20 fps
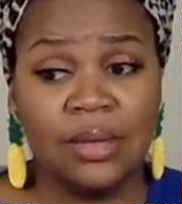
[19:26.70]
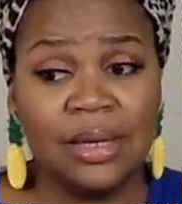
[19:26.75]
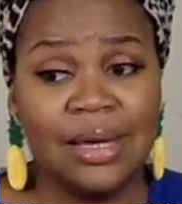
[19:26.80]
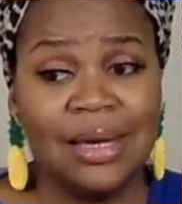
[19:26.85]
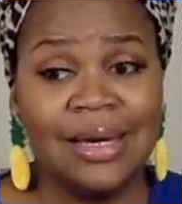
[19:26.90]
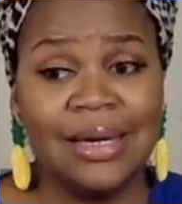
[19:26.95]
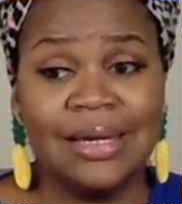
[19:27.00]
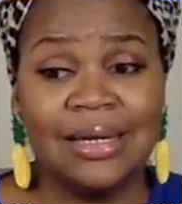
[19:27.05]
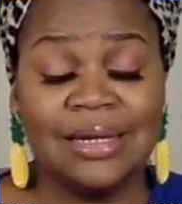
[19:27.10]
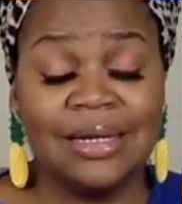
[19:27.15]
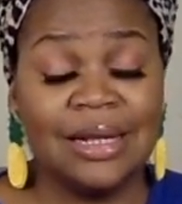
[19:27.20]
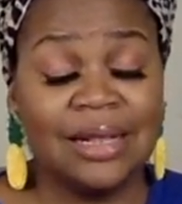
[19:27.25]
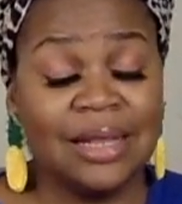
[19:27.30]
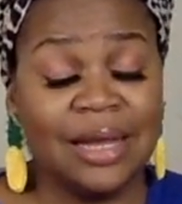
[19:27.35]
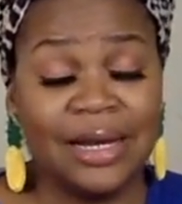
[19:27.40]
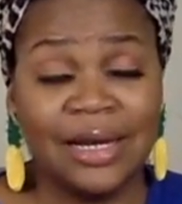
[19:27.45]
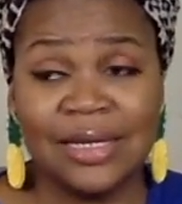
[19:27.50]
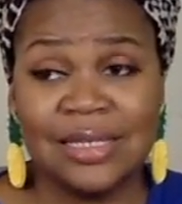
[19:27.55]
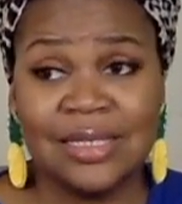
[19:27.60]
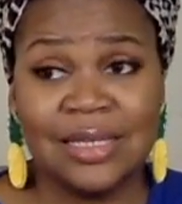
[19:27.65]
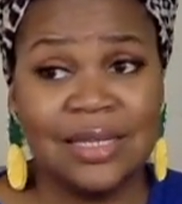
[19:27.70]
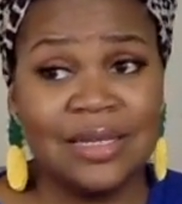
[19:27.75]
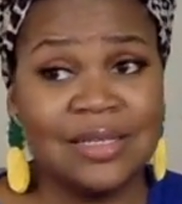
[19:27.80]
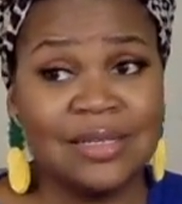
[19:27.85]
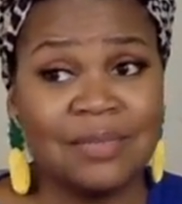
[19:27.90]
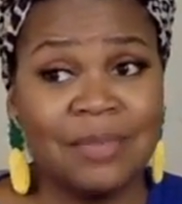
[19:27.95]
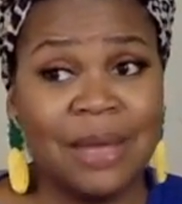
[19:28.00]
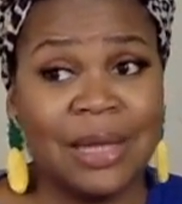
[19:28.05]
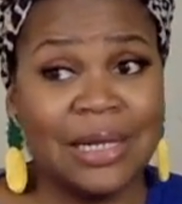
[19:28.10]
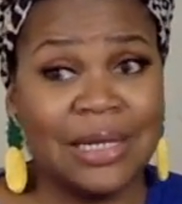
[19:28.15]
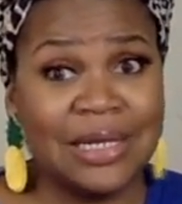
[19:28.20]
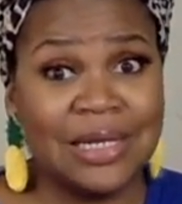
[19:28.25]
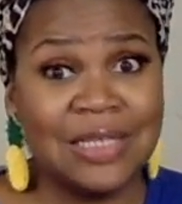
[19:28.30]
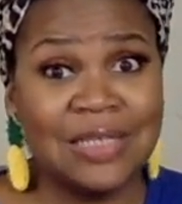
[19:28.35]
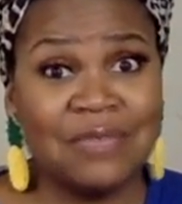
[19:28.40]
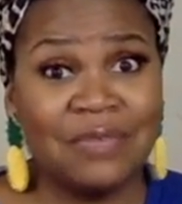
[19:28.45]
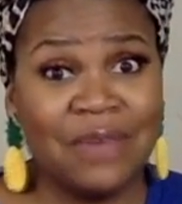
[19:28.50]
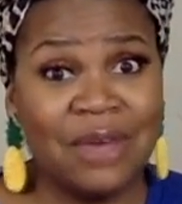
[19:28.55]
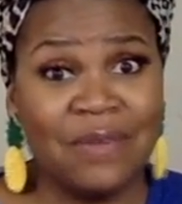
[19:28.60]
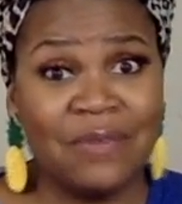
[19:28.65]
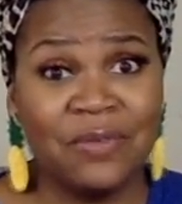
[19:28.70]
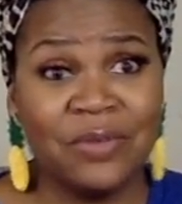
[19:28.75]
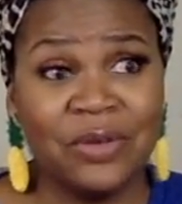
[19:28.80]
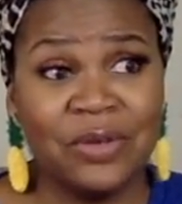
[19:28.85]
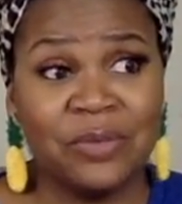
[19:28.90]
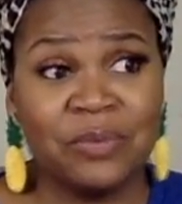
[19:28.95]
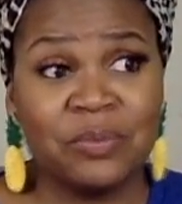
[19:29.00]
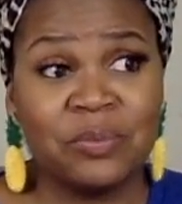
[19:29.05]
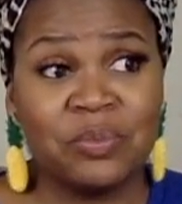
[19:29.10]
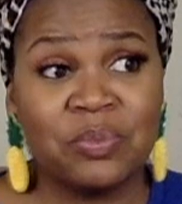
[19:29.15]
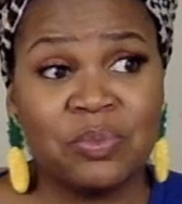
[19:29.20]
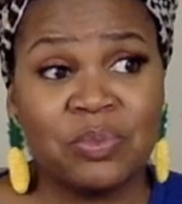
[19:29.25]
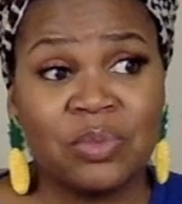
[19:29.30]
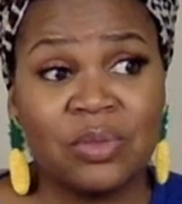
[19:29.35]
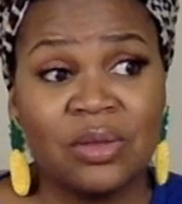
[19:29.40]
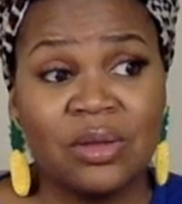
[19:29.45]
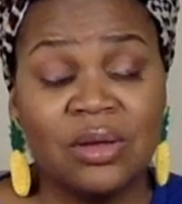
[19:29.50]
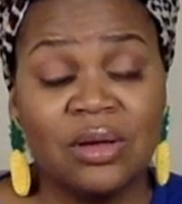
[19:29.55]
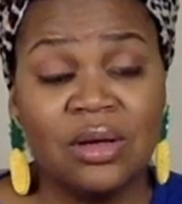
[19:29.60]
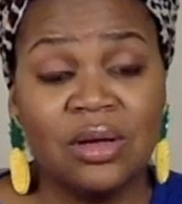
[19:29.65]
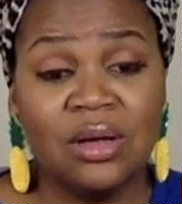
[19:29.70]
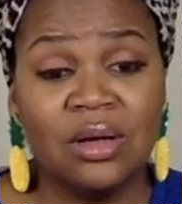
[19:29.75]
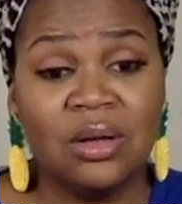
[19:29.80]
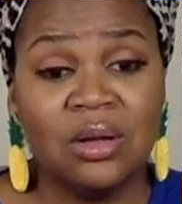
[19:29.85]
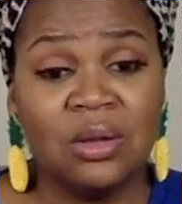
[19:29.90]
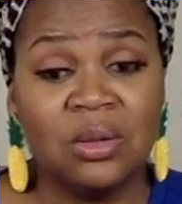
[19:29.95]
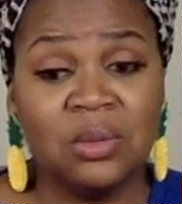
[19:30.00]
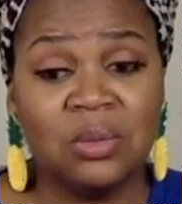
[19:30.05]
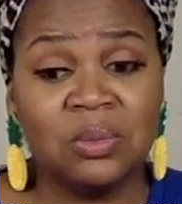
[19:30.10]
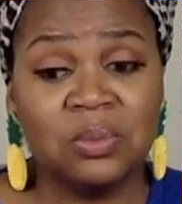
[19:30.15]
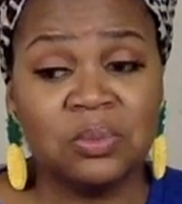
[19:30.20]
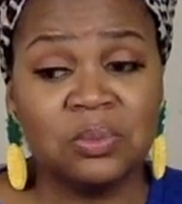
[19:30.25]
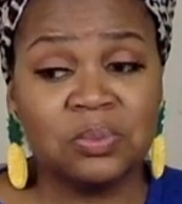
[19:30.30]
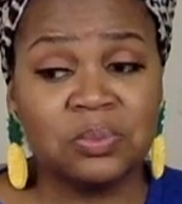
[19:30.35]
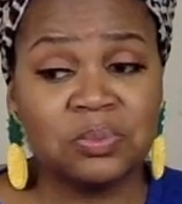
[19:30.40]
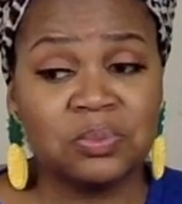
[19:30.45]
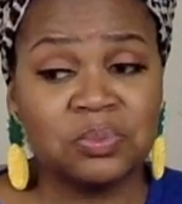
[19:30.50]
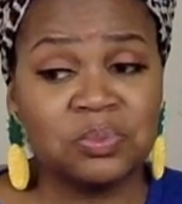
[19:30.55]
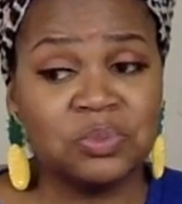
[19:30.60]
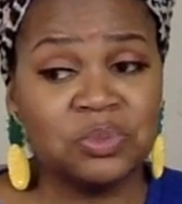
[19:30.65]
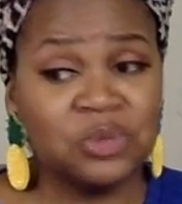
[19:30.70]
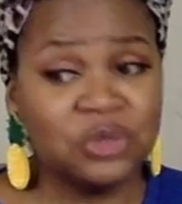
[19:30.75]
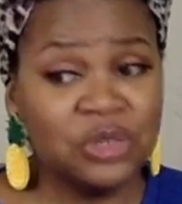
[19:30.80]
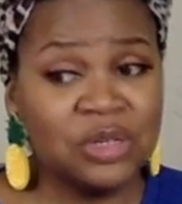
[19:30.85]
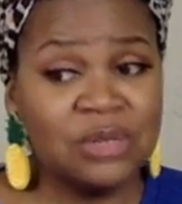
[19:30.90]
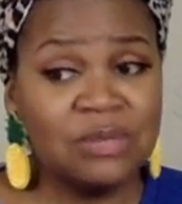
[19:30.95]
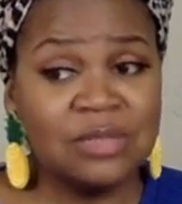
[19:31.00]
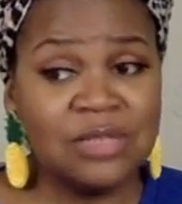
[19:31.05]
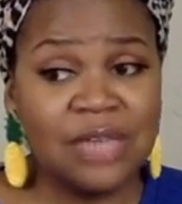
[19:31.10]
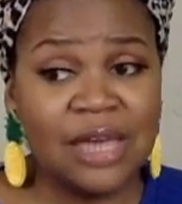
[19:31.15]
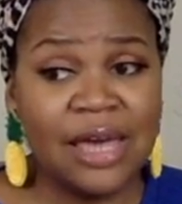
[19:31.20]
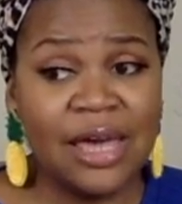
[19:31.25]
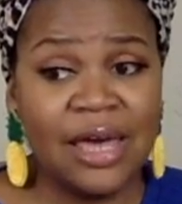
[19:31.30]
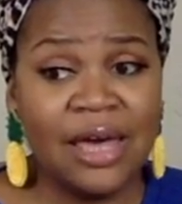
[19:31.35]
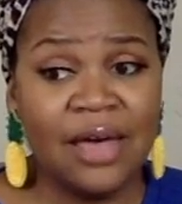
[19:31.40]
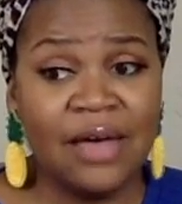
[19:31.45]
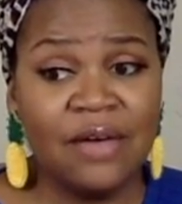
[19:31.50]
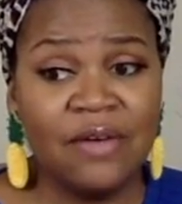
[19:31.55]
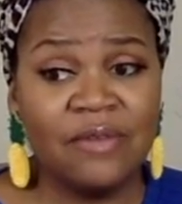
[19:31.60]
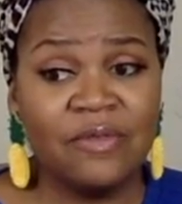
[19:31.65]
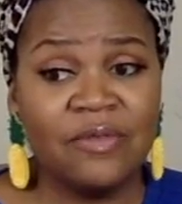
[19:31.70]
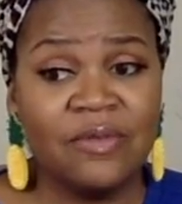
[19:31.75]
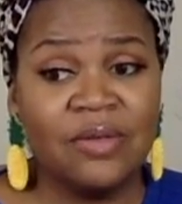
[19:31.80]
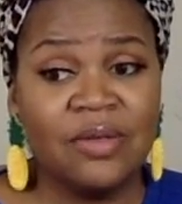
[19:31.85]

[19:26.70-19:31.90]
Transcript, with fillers: And uh, like I said, it's my least favorite um, dream to have.